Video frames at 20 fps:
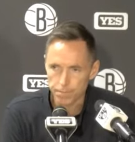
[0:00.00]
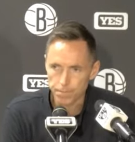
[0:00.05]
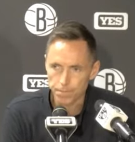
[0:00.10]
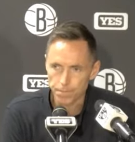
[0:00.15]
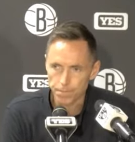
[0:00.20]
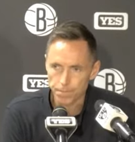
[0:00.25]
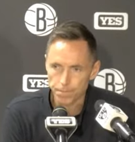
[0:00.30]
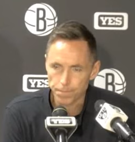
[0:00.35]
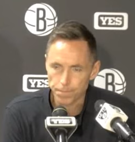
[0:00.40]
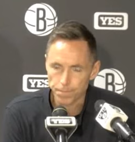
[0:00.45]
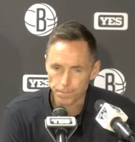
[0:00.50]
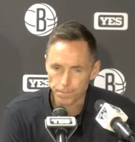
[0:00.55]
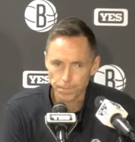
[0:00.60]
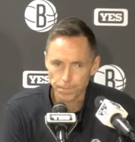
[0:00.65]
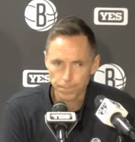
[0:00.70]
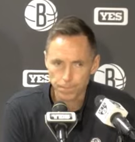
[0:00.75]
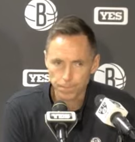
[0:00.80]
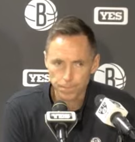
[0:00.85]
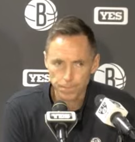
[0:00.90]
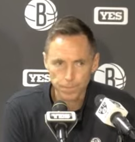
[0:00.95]

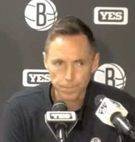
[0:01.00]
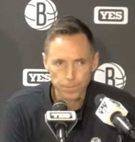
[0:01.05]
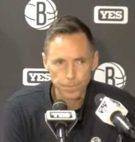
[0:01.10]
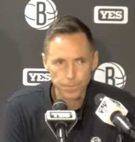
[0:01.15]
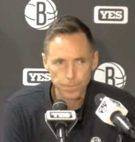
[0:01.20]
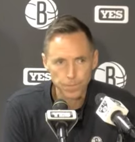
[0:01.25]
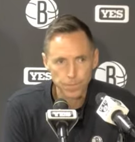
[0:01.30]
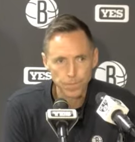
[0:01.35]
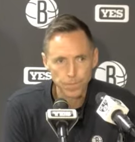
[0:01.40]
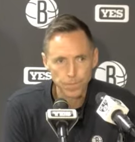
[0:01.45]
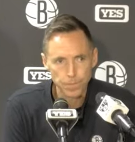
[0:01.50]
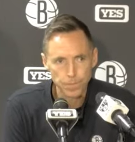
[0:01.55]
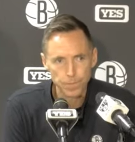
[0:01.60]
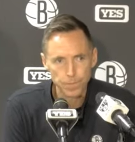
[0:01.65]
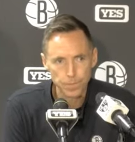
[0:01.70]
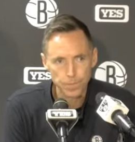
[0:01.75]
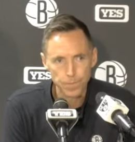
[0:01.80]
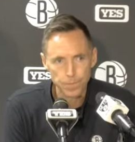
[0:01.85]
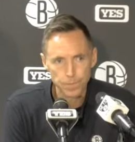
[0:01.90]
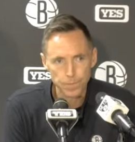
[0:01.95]

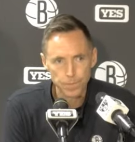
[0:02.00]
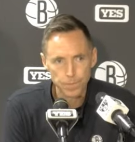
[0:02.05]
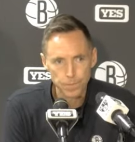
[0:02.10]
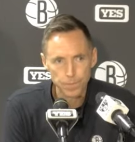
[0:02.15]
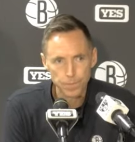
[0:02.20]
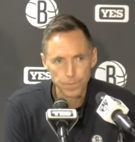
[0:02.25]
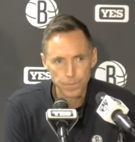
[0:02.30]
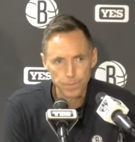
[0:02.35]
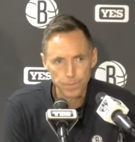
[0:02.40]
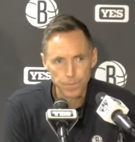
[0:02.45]
Nobody speaks.